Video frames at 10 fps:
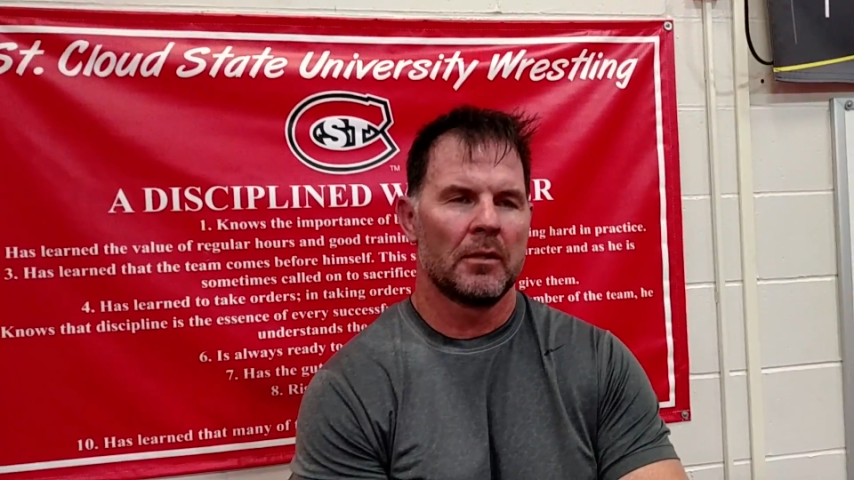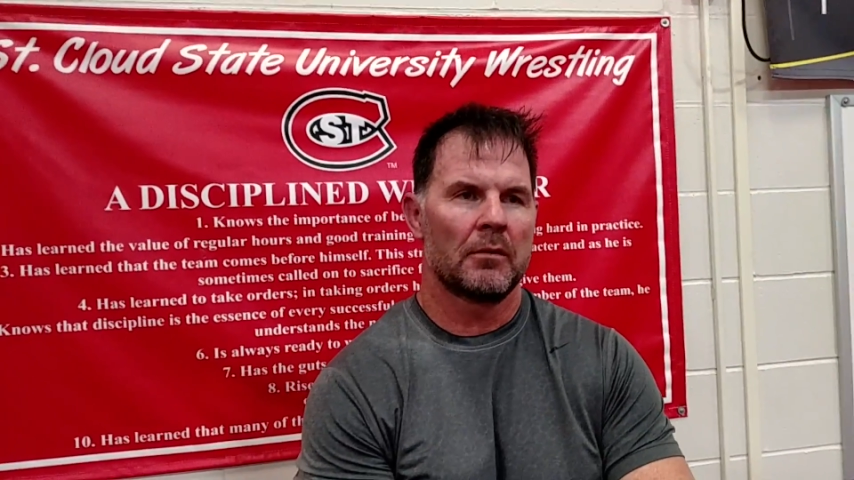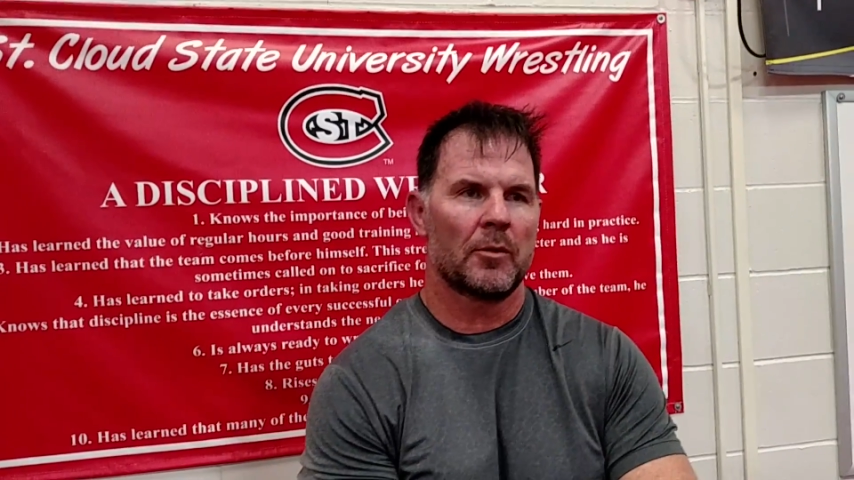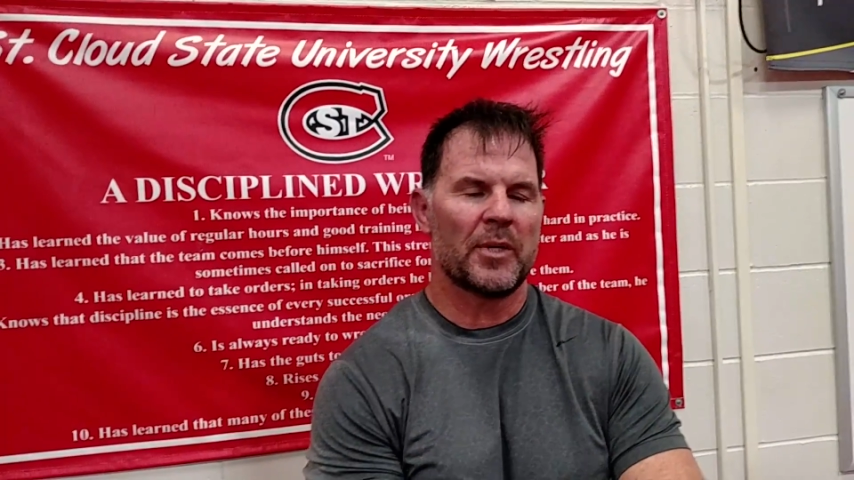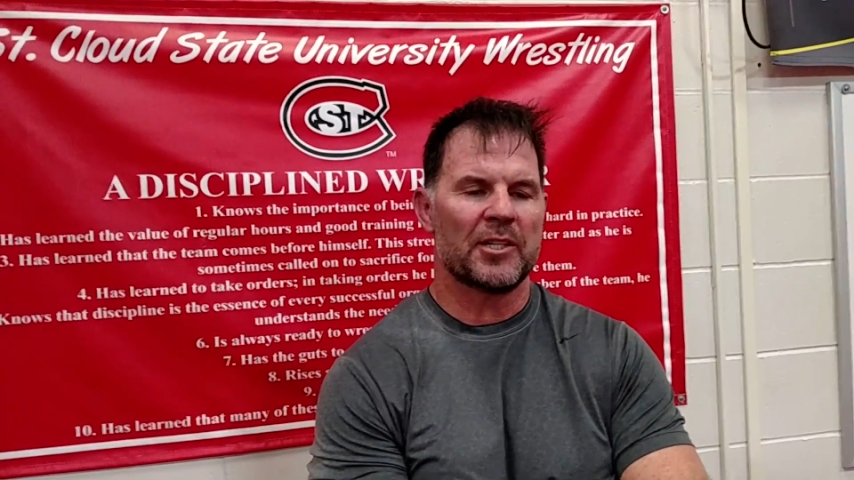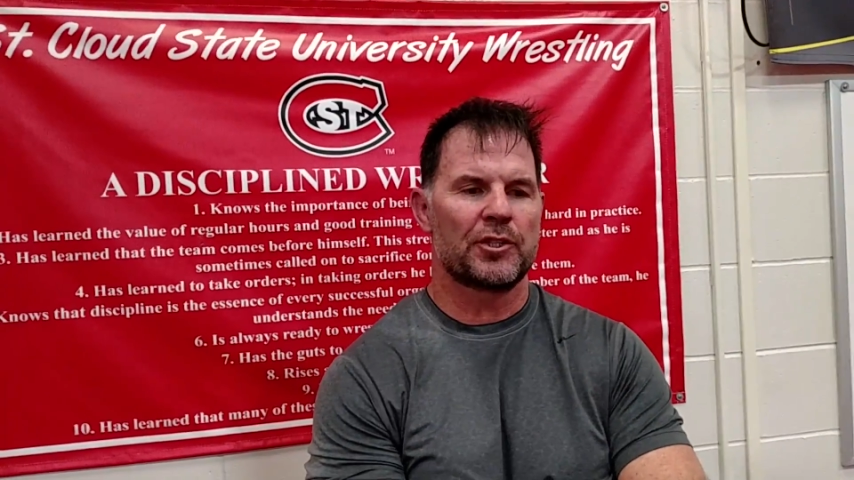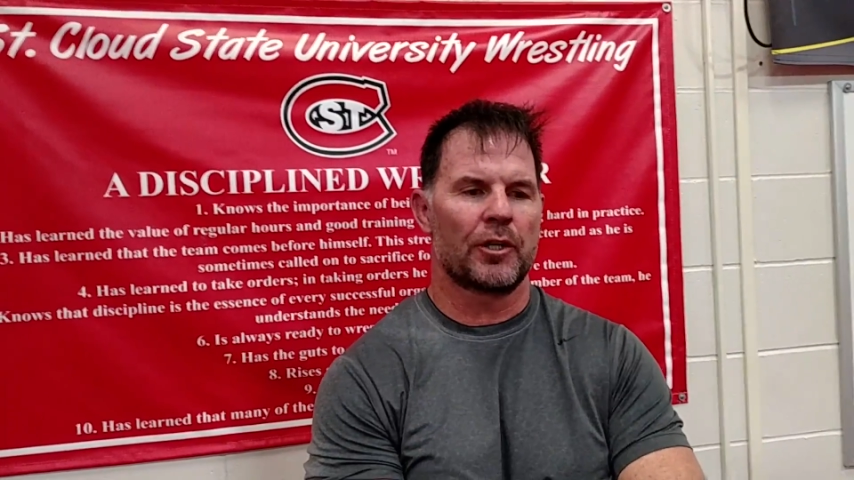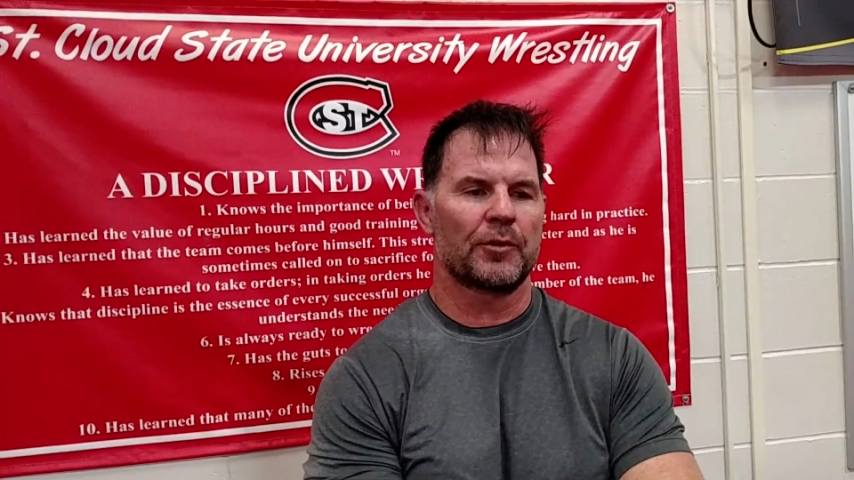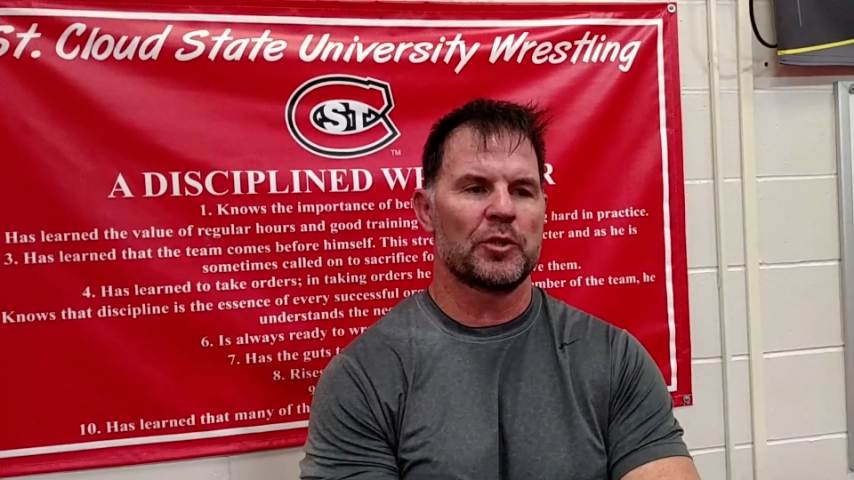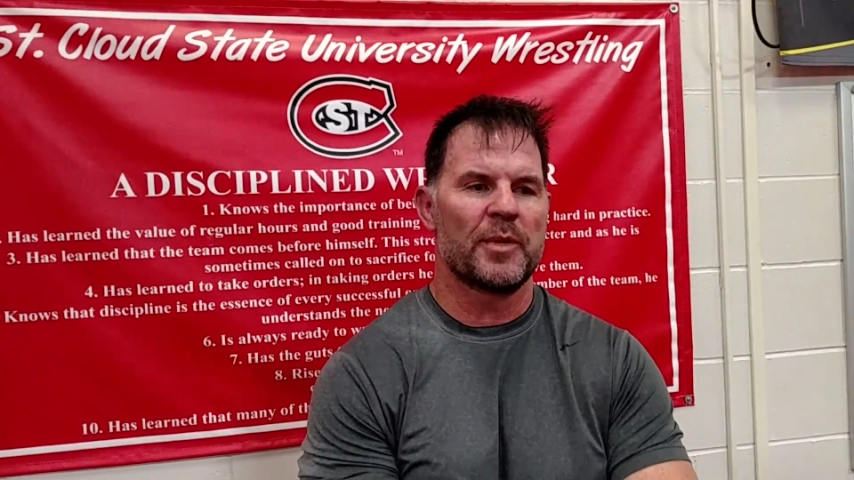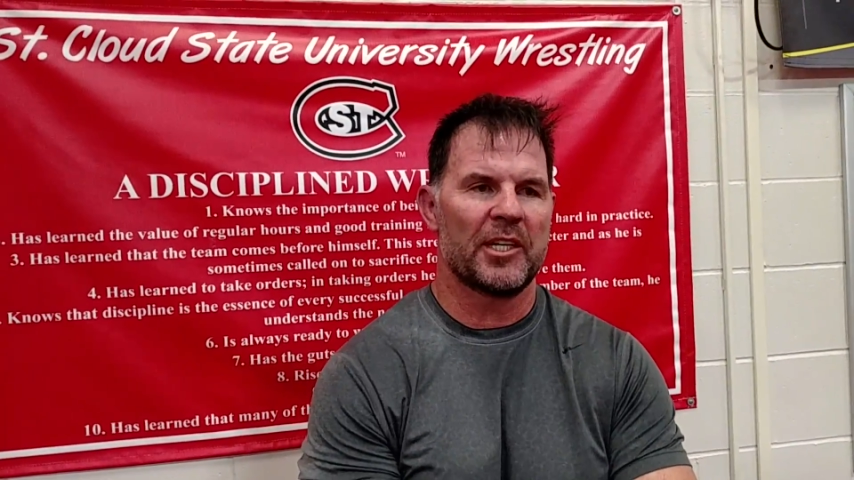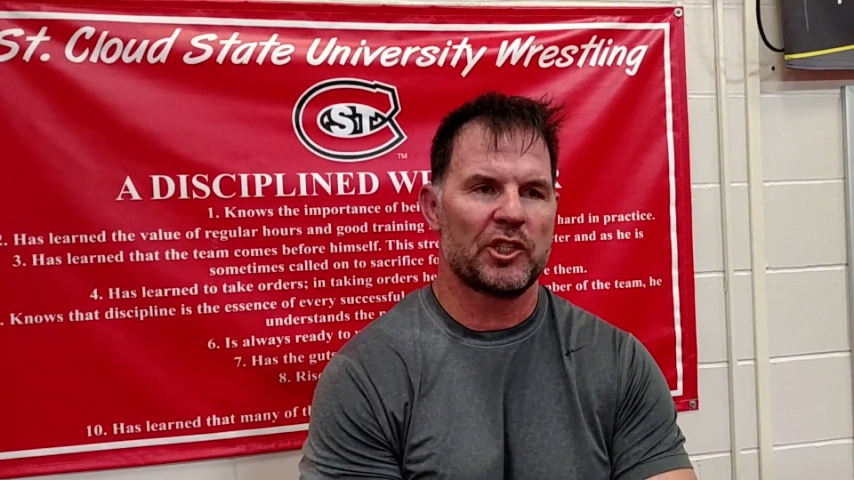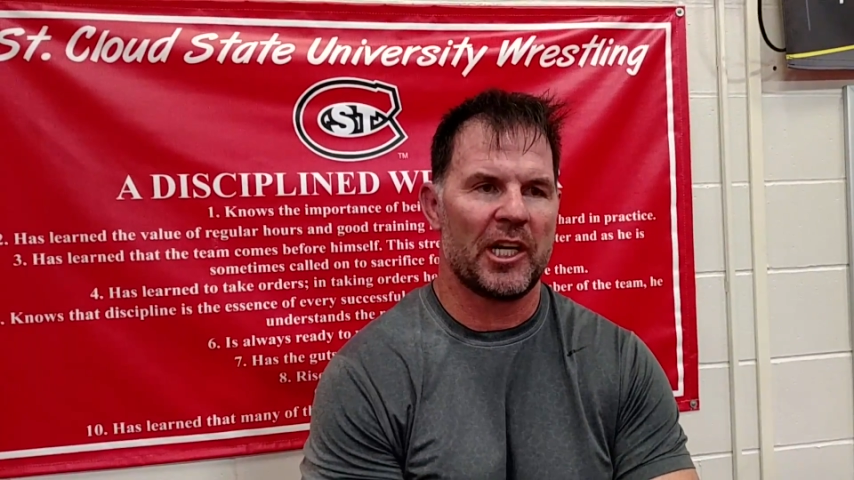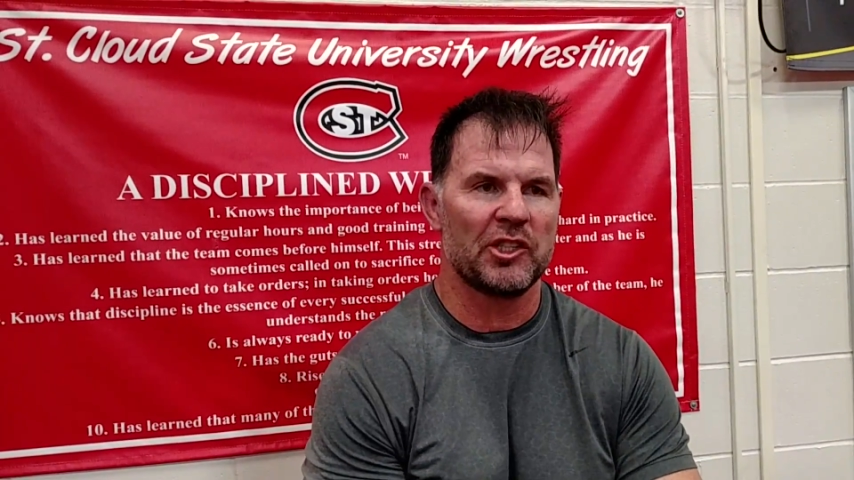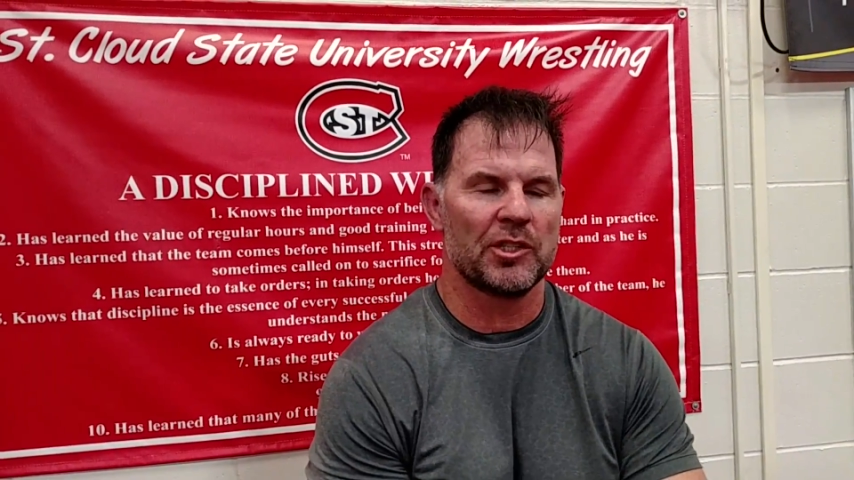You know, I'm not sure if there's been a
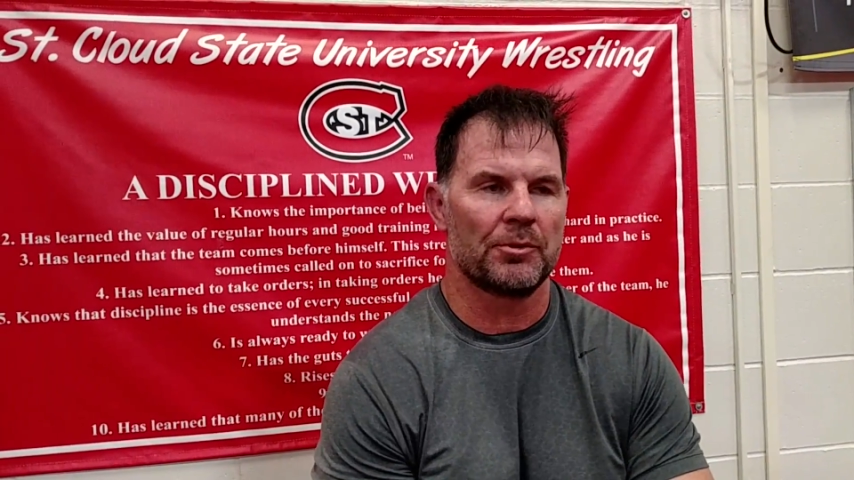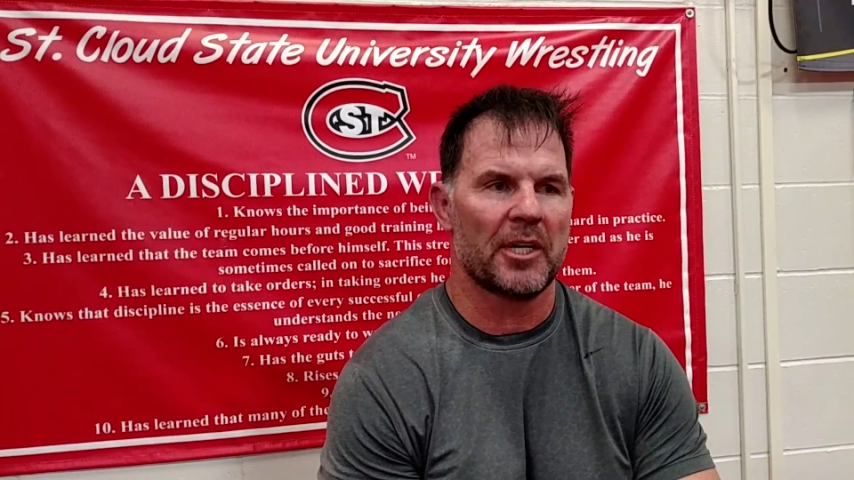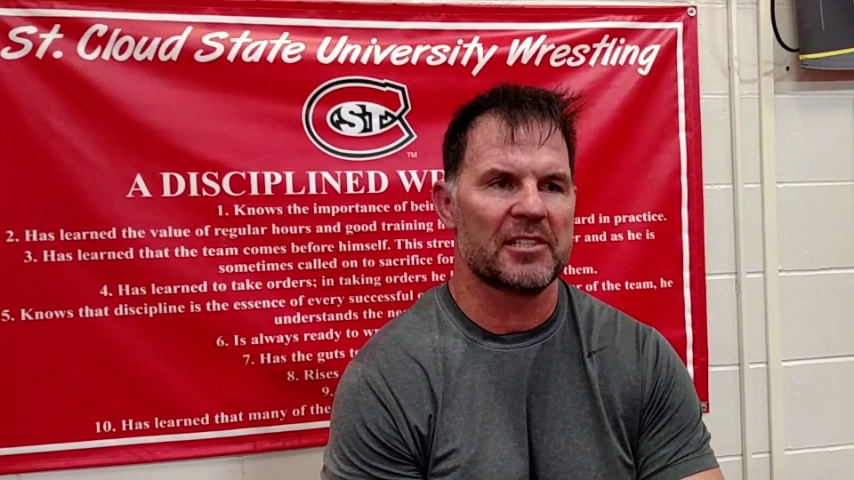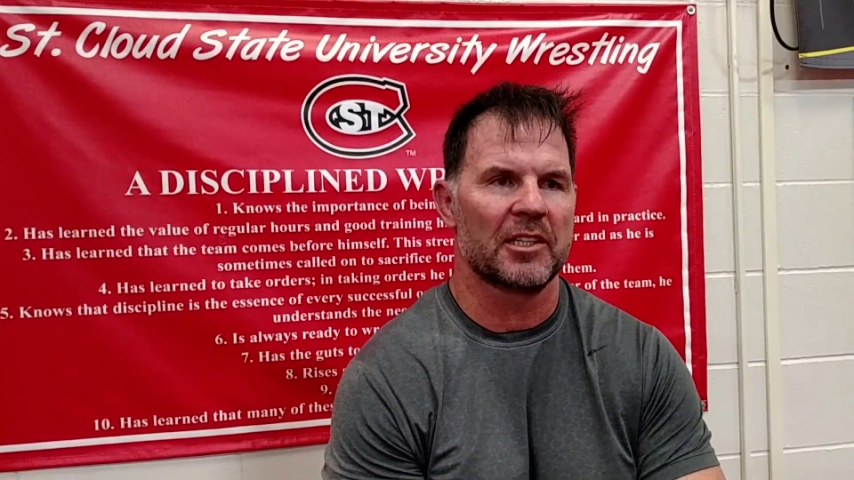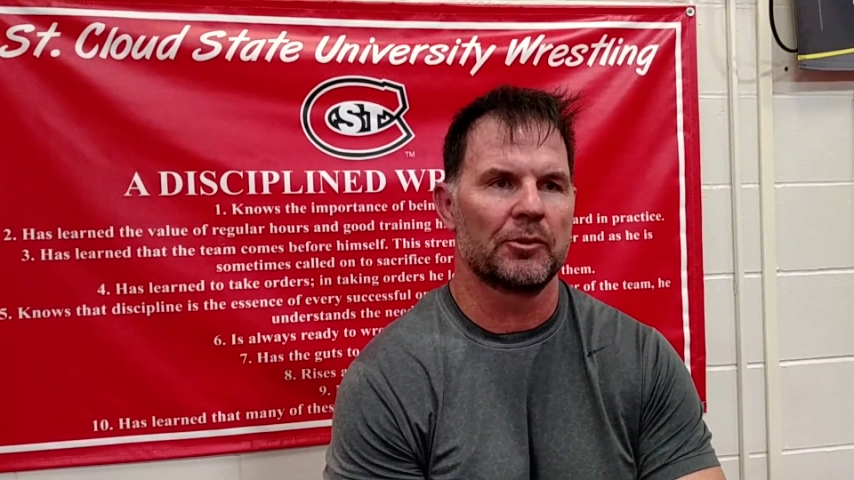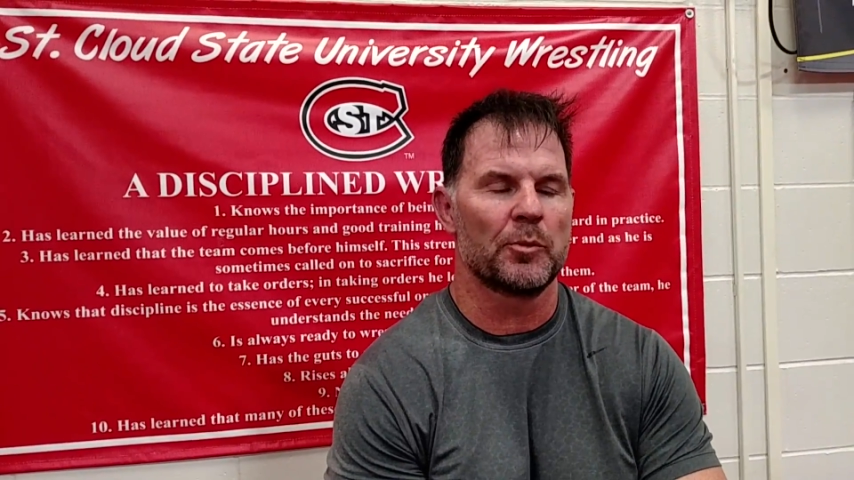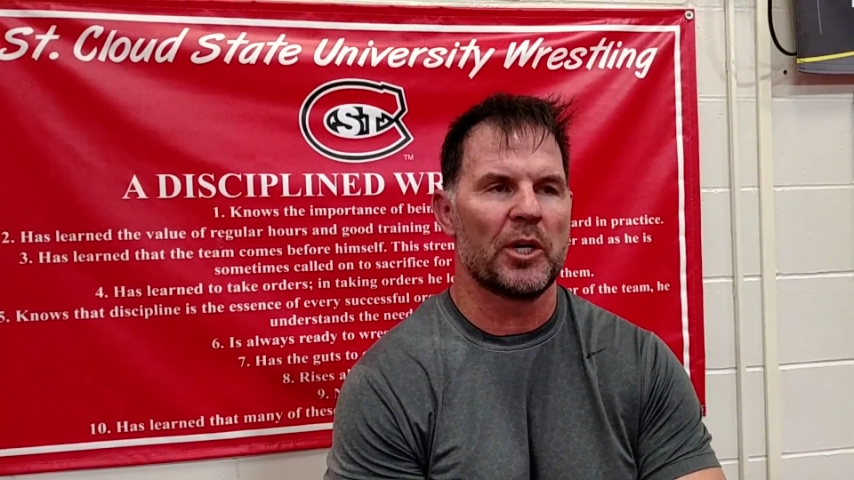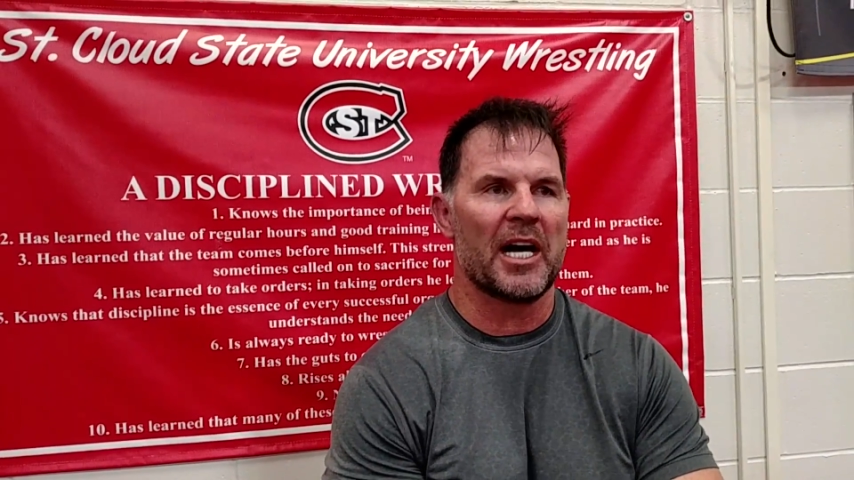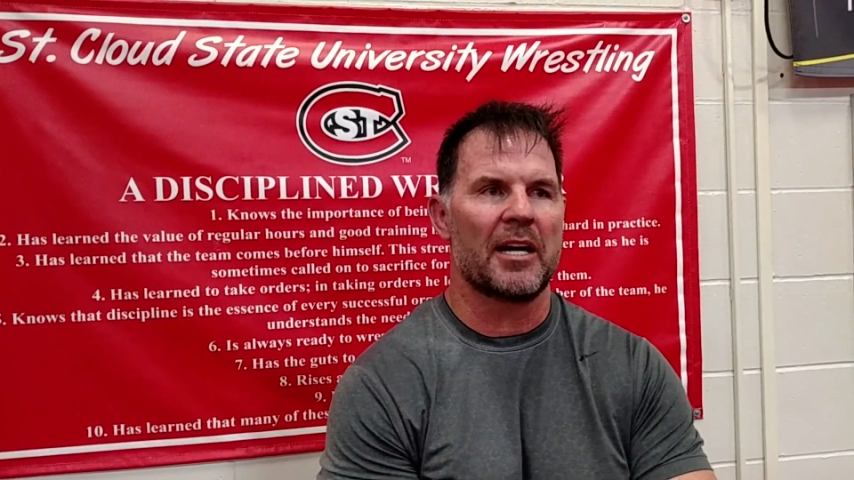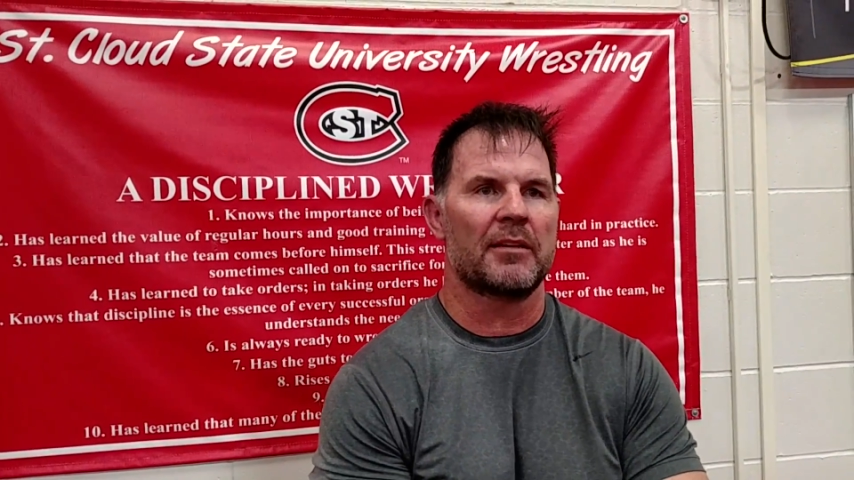change in the wrestling room or not.